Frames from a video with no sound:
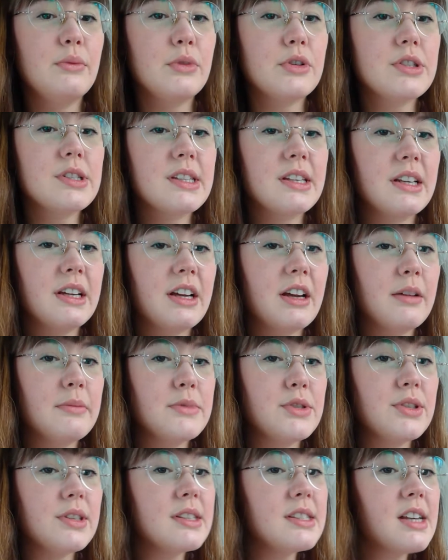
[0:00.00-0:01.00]
We're just gonna come
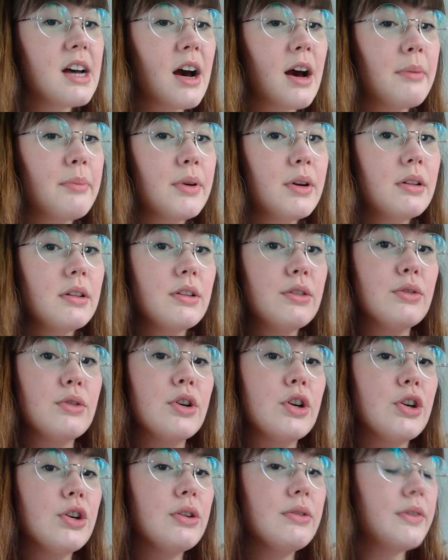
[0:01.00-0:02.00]
to the top little
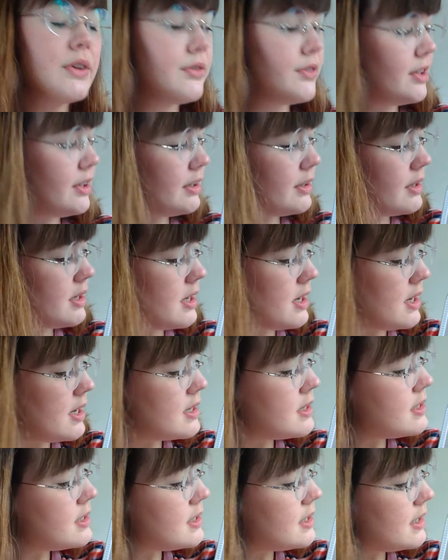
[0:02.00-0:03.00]
curve of it.
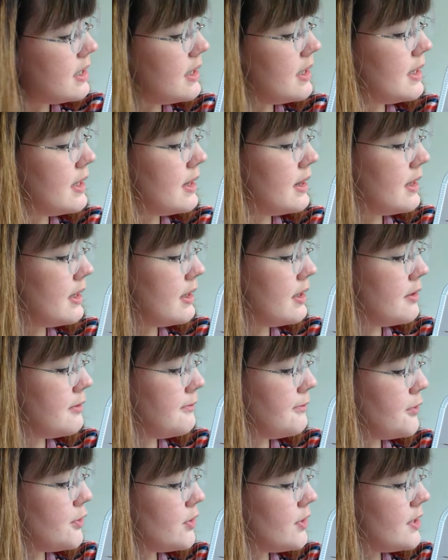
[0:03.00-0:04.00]
And
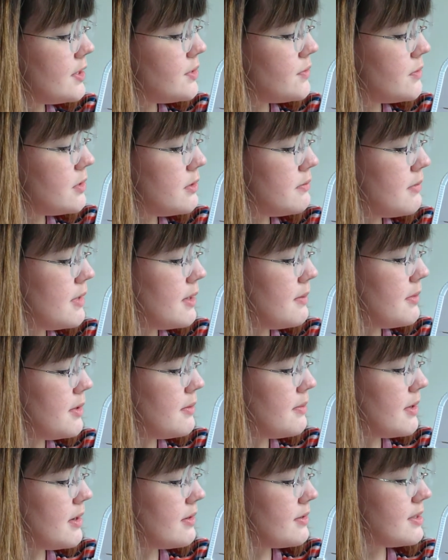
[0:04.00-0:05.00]
then for this one, maybe
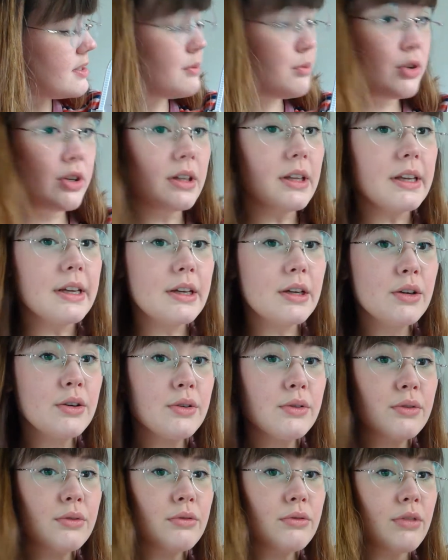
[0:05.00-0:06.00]
about somewhere like
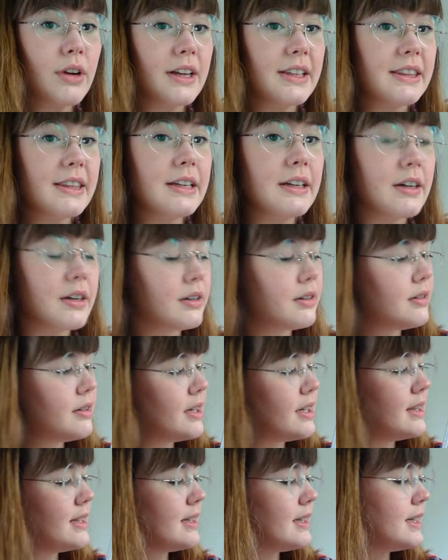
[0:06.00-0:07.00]
right there,
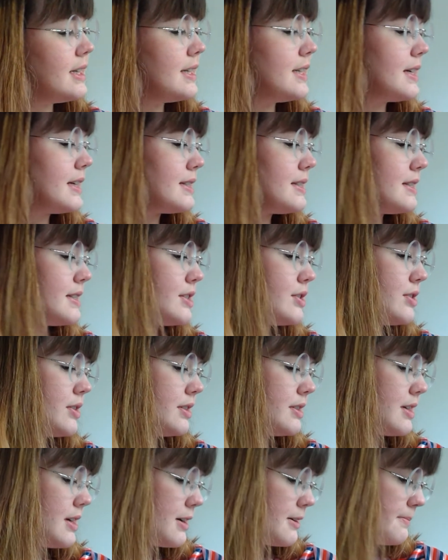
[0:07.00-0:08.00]
and then connect it to the
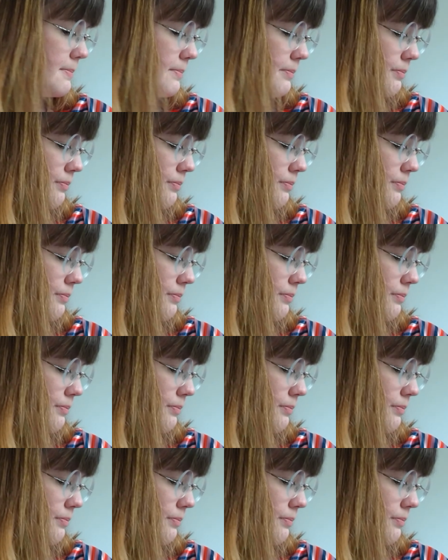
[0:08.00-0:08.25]
dot.